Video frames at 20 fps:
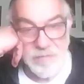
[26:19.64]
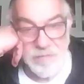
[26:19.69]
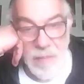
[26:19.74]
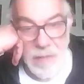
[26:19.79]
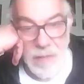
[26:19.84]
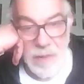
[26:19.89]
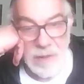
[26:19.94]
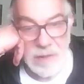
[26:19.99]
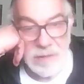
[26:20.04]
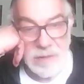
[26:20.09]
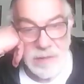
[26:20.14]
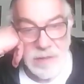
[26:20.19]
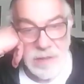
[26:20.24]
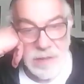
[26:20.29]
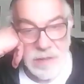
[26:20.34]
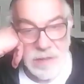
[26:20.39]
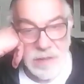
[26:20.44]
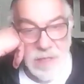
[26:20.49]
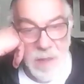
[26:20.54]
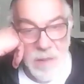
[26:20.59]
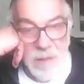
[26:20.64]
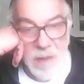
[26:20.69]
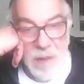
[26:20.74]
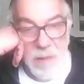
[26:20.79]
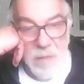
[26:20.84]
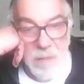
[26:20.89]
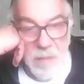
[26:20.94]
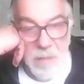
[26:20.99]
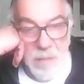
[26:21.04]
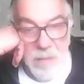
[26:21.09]
and present
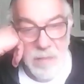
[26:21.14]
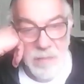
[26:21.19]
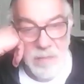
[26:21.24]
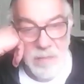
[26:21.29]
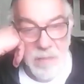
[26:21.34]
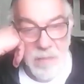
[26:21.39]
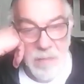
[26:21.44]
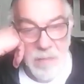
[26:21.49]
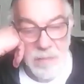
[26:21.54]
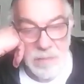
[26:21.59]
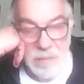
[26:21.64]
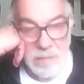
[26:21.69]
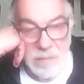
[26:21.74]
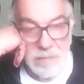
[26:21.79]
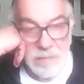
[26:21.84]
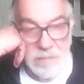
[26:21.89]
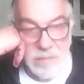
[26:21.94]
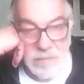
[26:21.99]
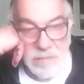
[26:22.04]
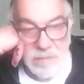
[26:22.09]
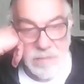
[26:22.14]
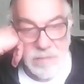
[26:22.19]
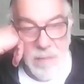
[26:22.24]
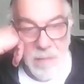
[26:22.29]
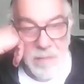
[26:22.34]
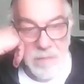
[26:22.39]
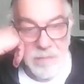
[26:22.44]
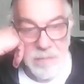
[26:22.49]
in the now